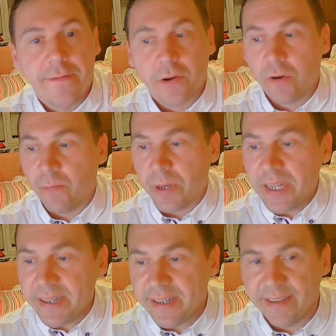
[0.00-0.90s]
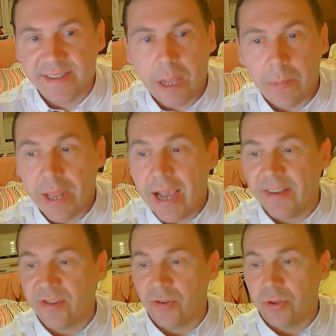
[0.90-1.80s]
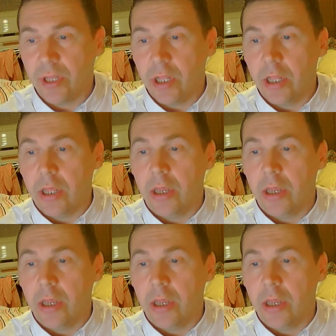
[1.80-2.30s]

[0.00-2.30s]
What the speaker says: completeness applies to the